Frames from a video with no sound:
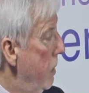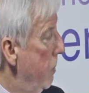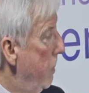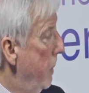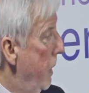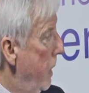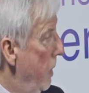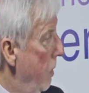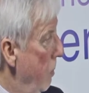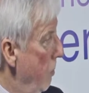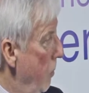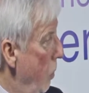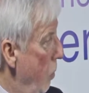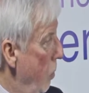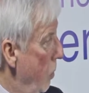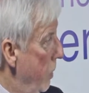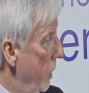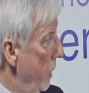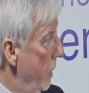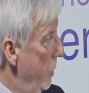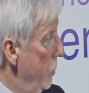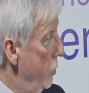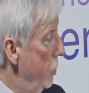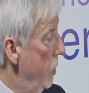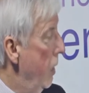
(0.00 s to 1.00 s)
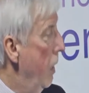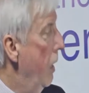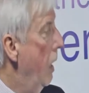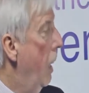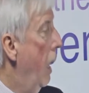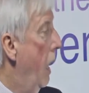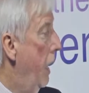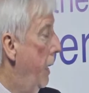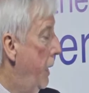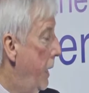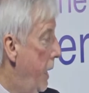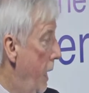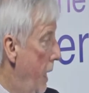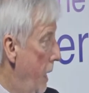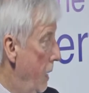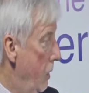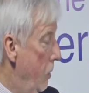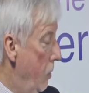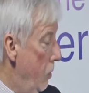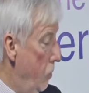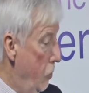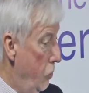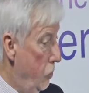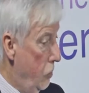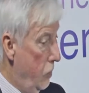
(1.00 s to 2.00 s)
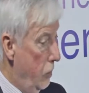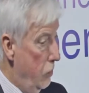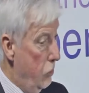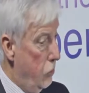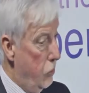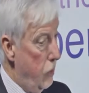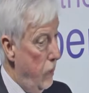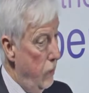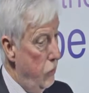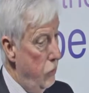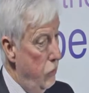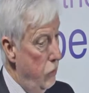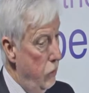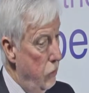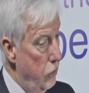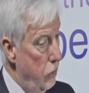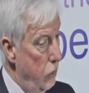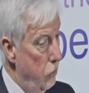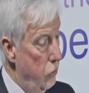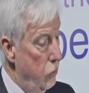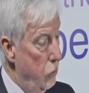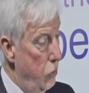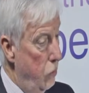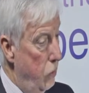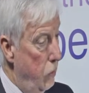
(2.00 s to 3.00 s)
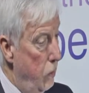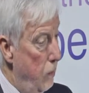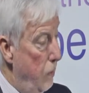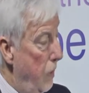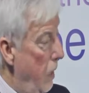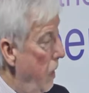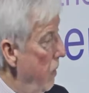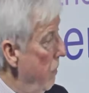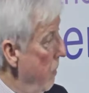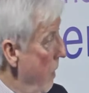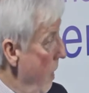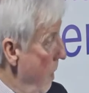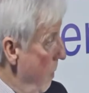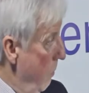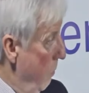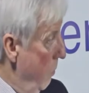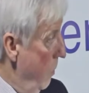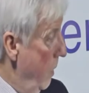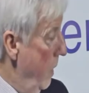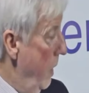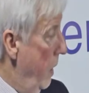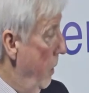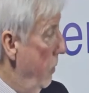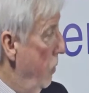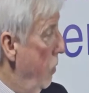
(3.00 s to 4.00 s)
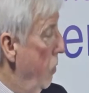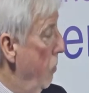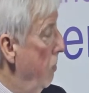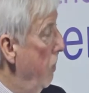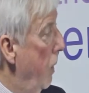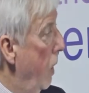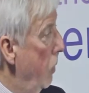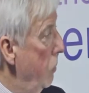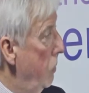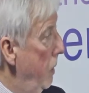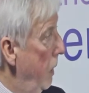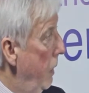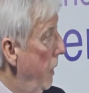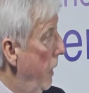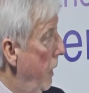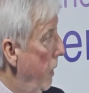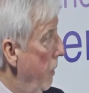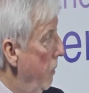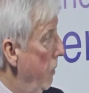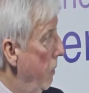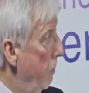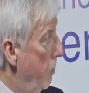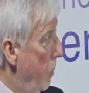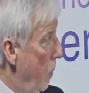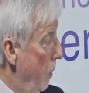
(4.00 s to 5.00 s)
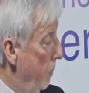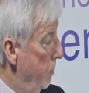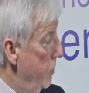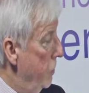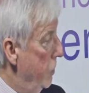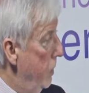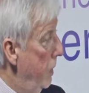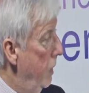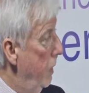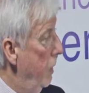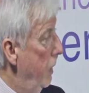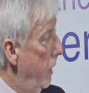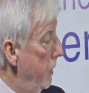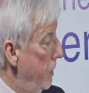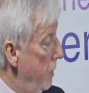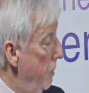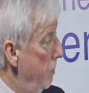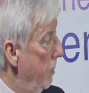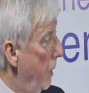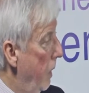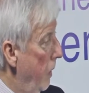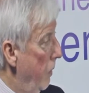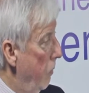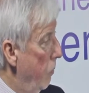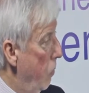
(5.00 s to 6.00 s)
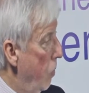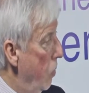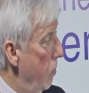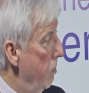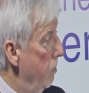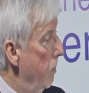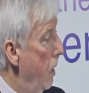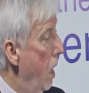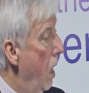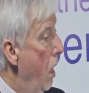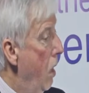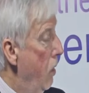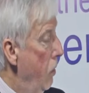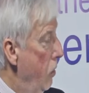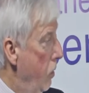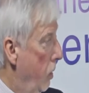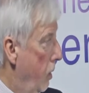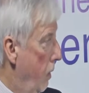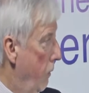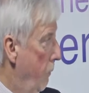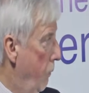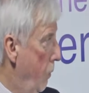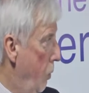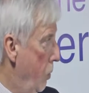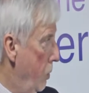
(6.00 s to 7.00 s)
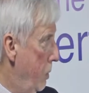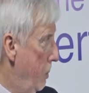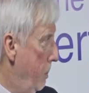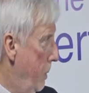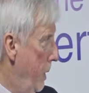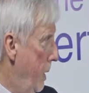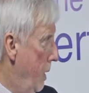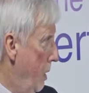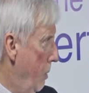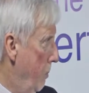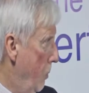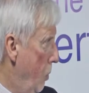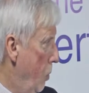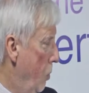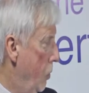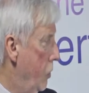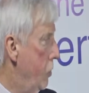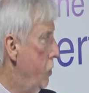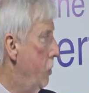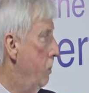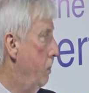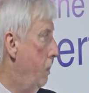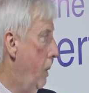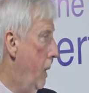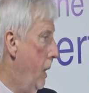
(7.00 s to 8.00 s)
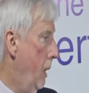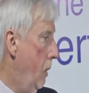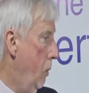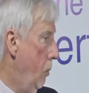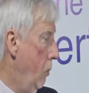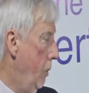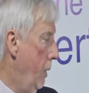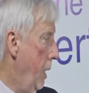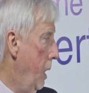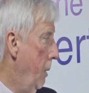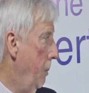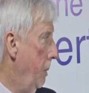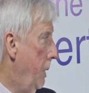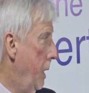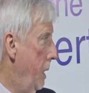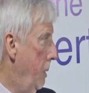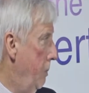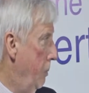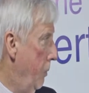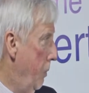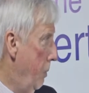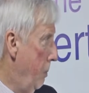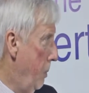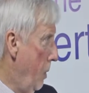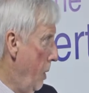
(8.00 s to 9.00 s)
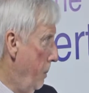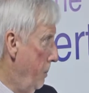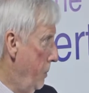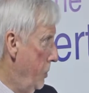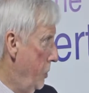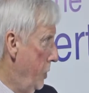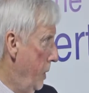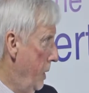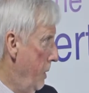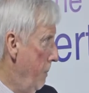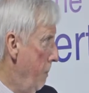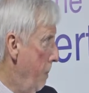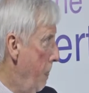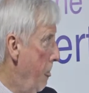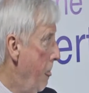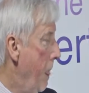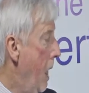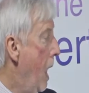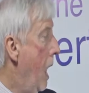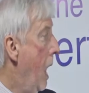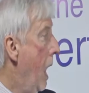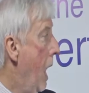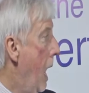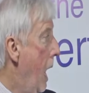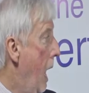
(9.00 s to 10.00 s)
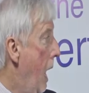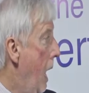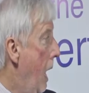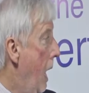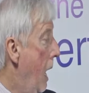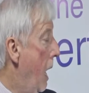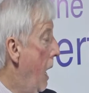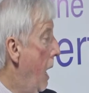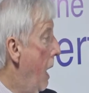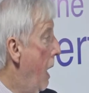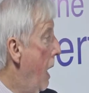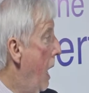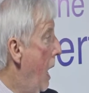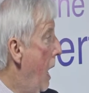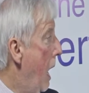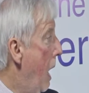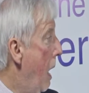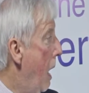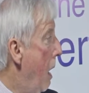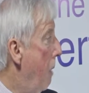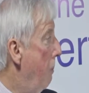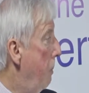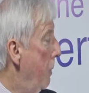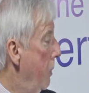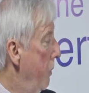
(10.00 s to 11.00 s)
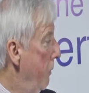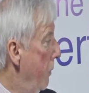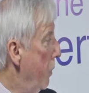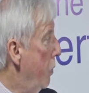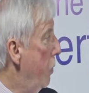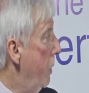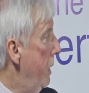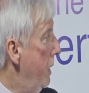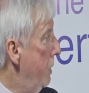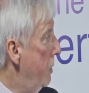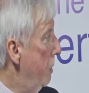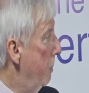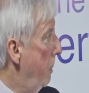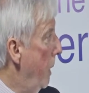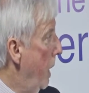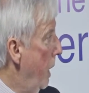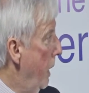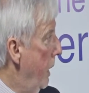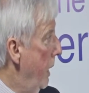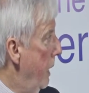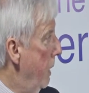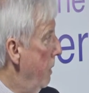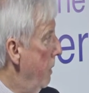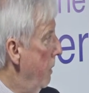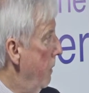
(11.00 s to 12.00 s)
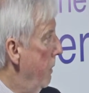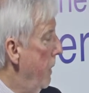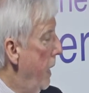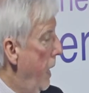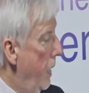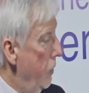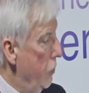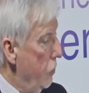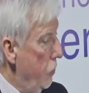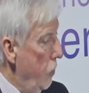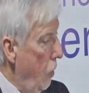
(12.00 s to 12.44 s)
to pay the mortgage, again using the strategies I was talking about, where you multi-let the property, let it by the room. You can afford to pay the mortgage, pay all the upkeep of the property, but you've agreed to buy it. That is